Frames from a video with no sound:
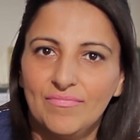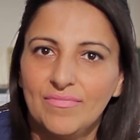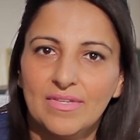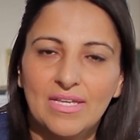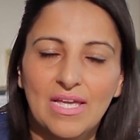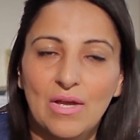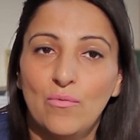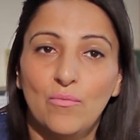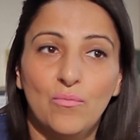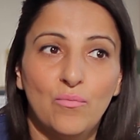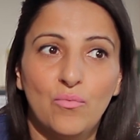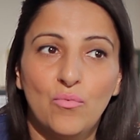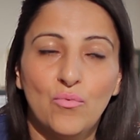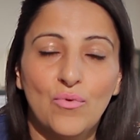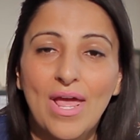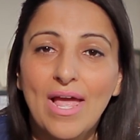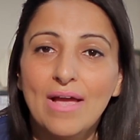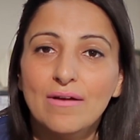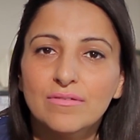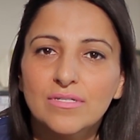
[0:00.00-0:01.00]
get worn
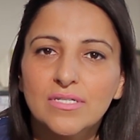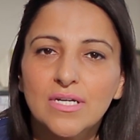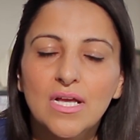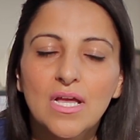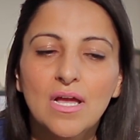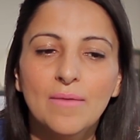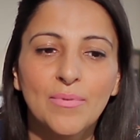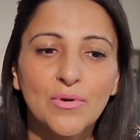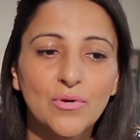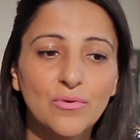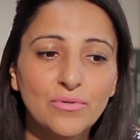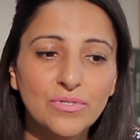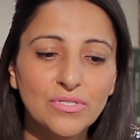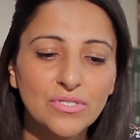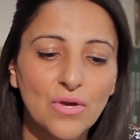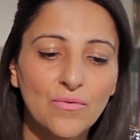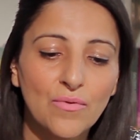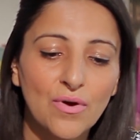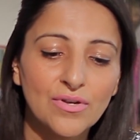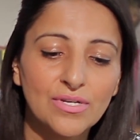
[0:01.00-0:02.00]
out. But
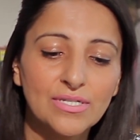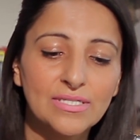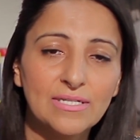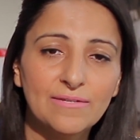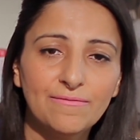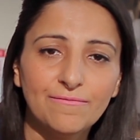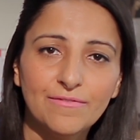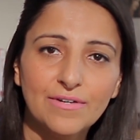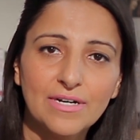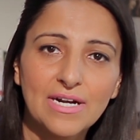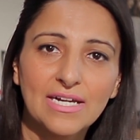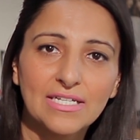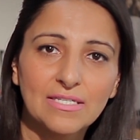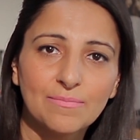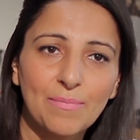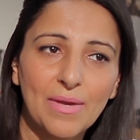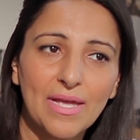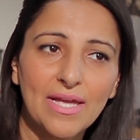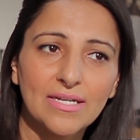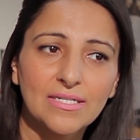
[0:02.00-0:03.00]
also on a different
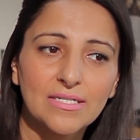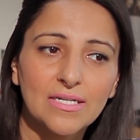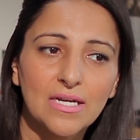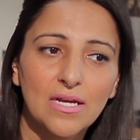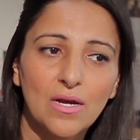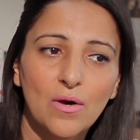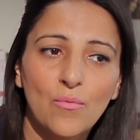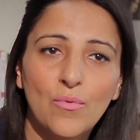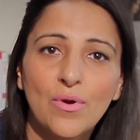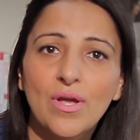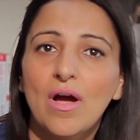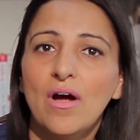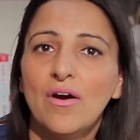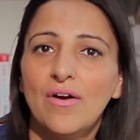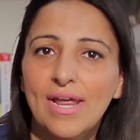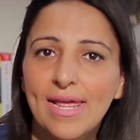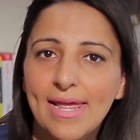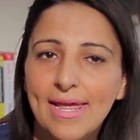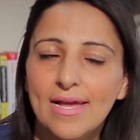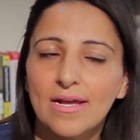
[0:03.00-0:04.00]
aspect, we are
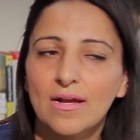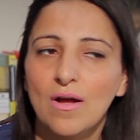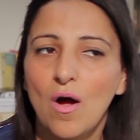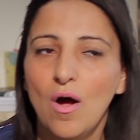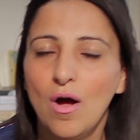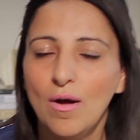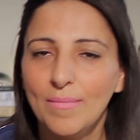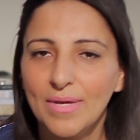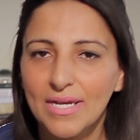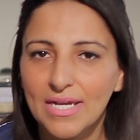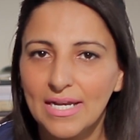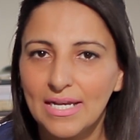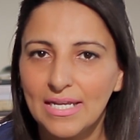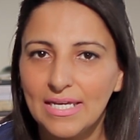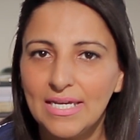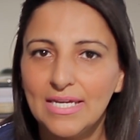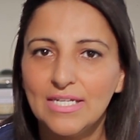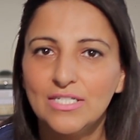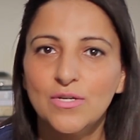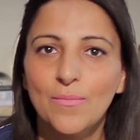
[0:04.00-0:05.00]
here
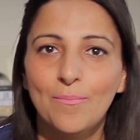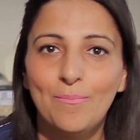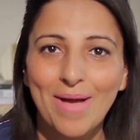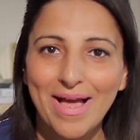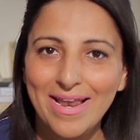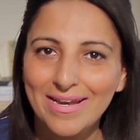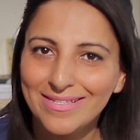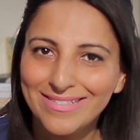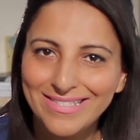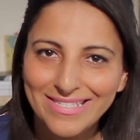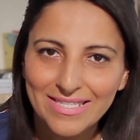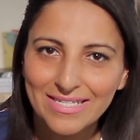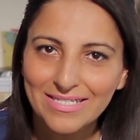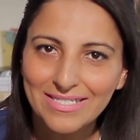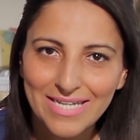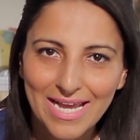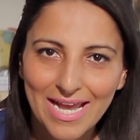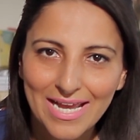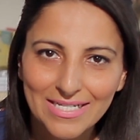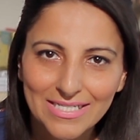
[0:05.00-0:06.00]
karmically to balance the
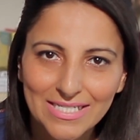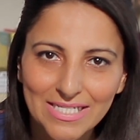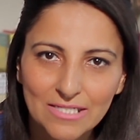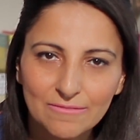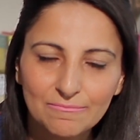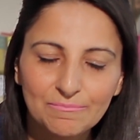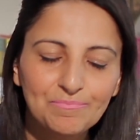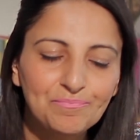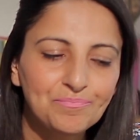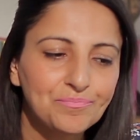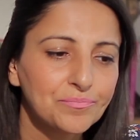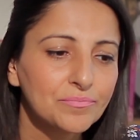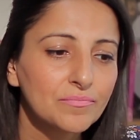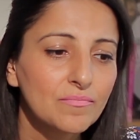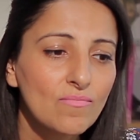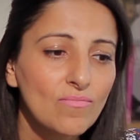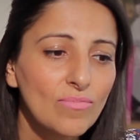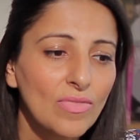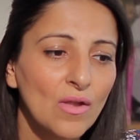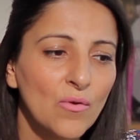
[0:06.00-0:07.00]
debt.
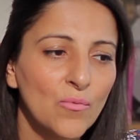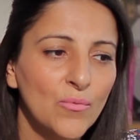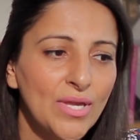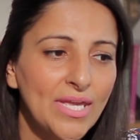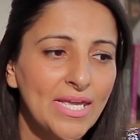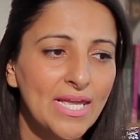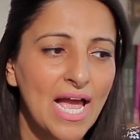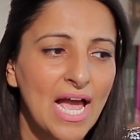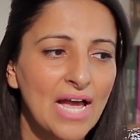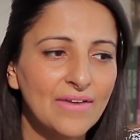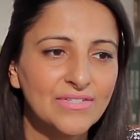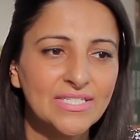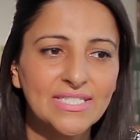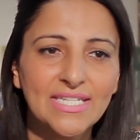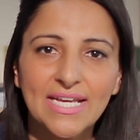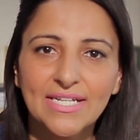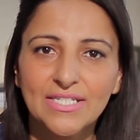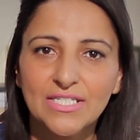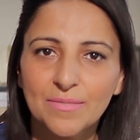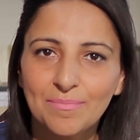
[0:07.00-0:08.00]
We have a
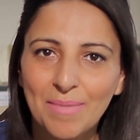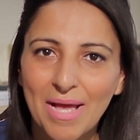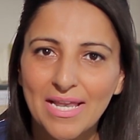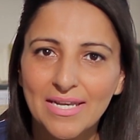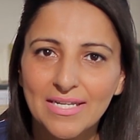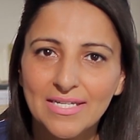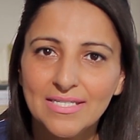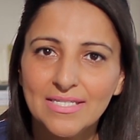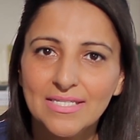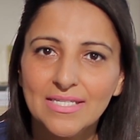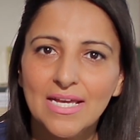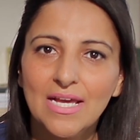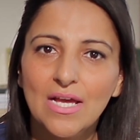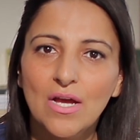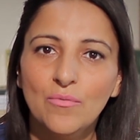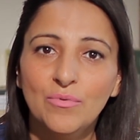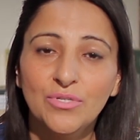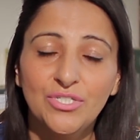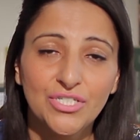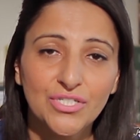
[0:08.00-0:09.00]
debt to balance,
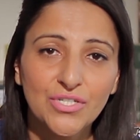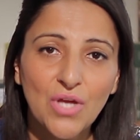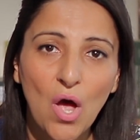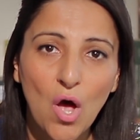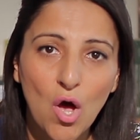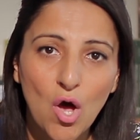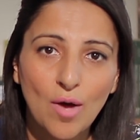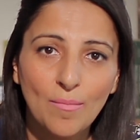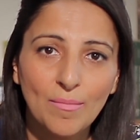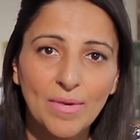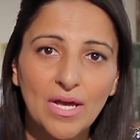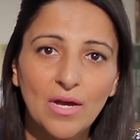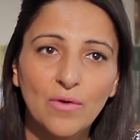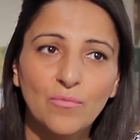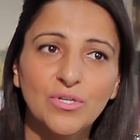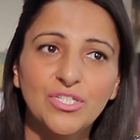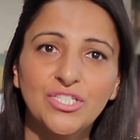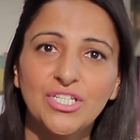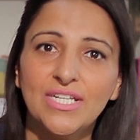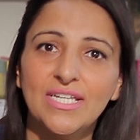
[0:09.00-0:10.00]
which is karma,
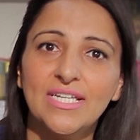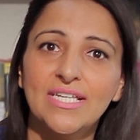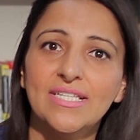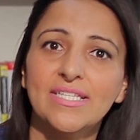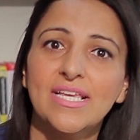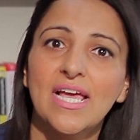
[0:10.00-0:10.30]
which is